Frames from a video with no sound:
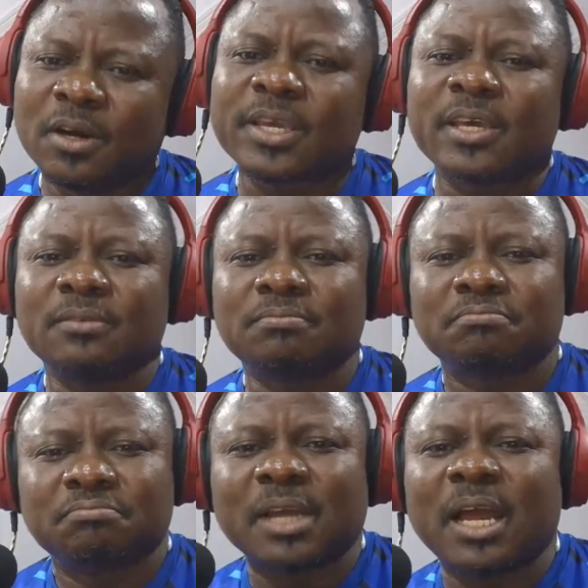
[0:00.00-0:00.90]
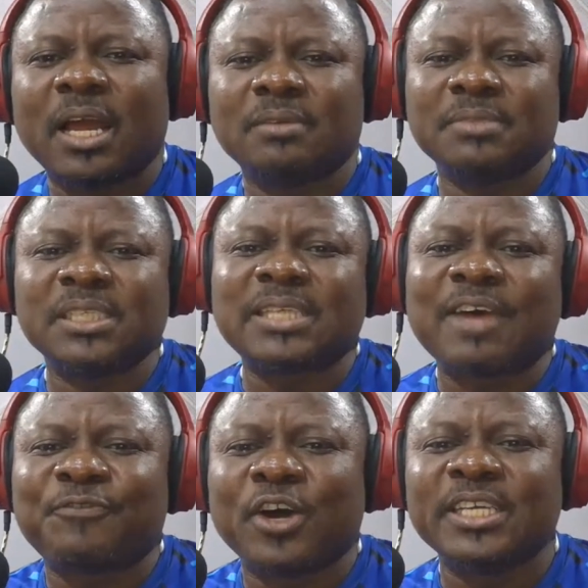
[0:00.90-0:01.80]
Okay.
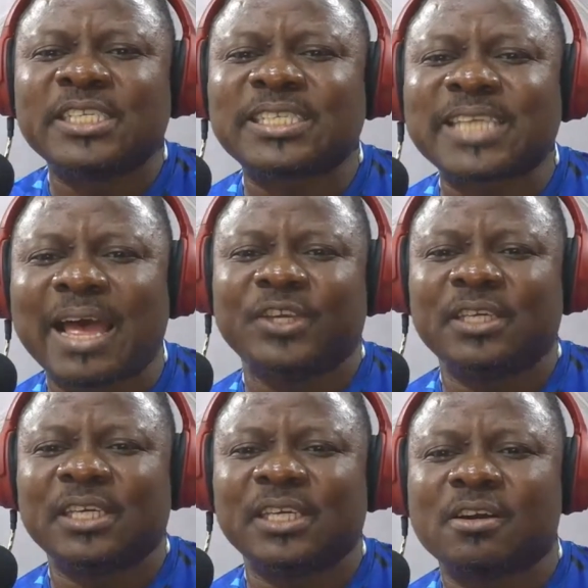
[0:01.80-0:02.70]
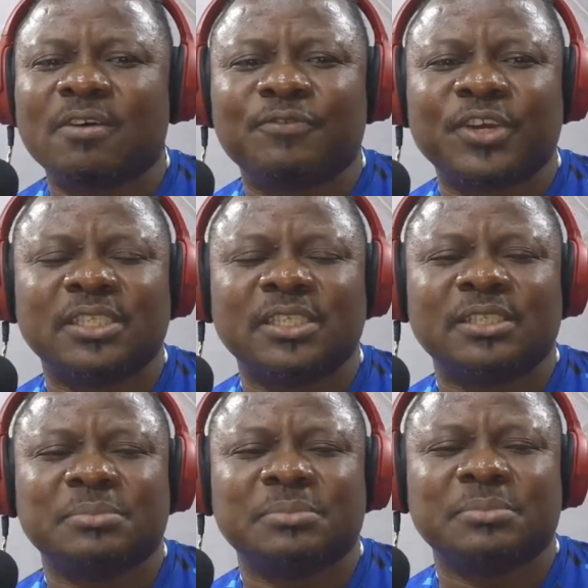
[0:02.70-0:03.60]
Minister for is savvy in convening
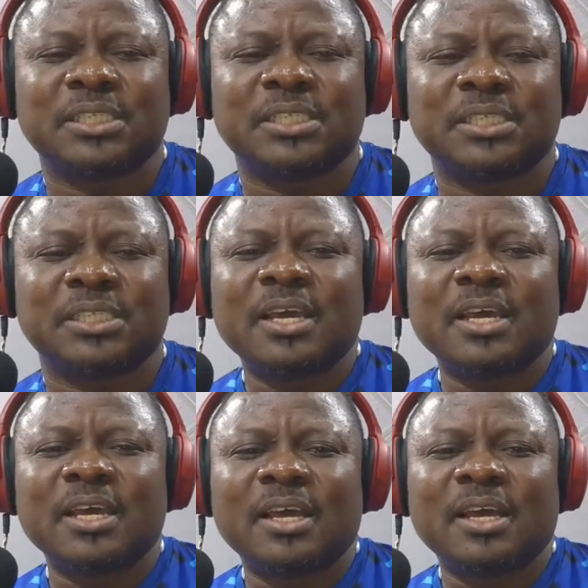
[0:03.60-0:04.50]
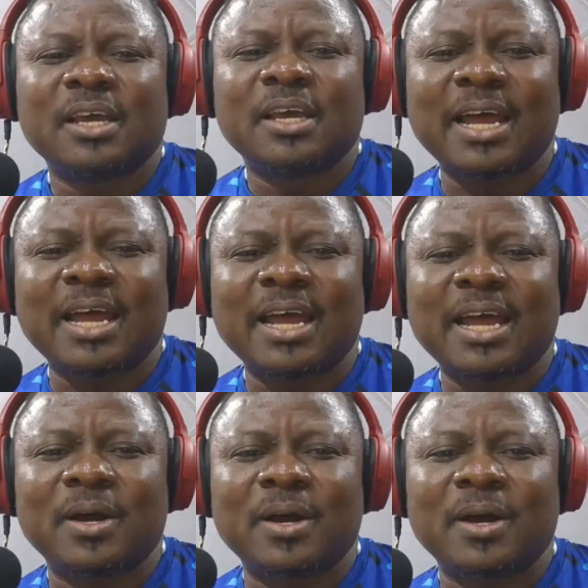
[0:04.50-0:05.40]
the meeting held
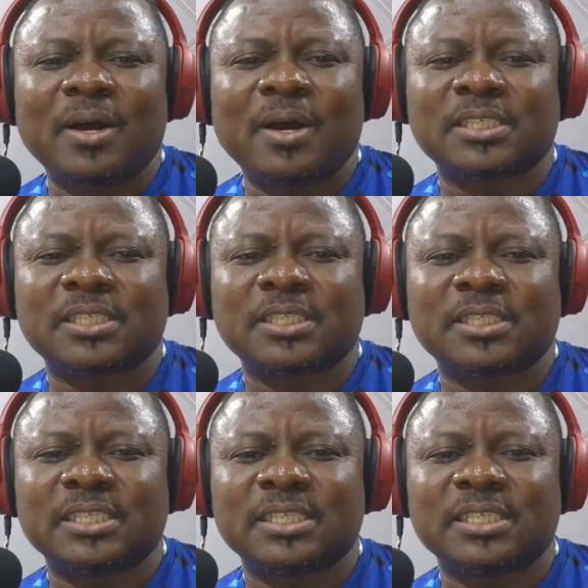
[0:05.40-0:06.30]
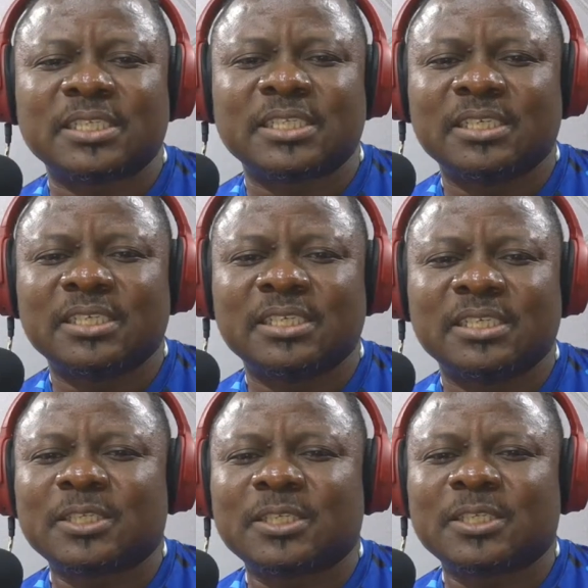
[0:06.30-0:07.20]
among the presidency,